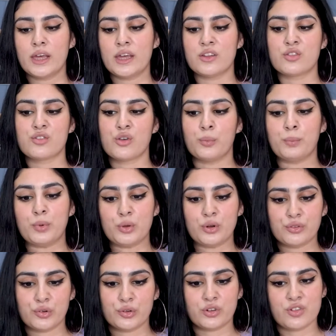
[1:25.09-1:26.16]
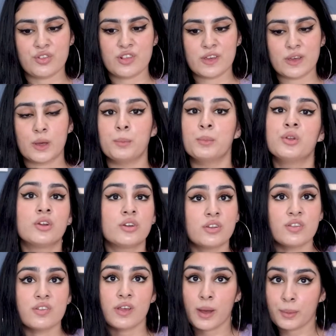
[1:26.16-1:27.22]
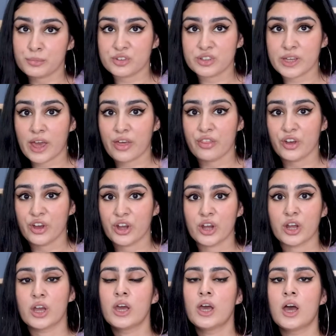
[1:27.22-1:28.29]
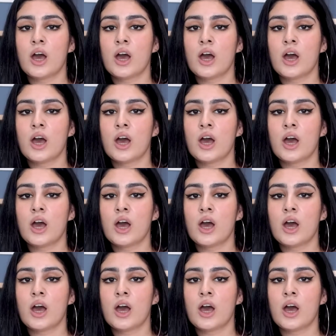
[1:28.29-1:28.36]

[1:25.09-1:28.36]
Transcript: it's so beautiful to see communities come together,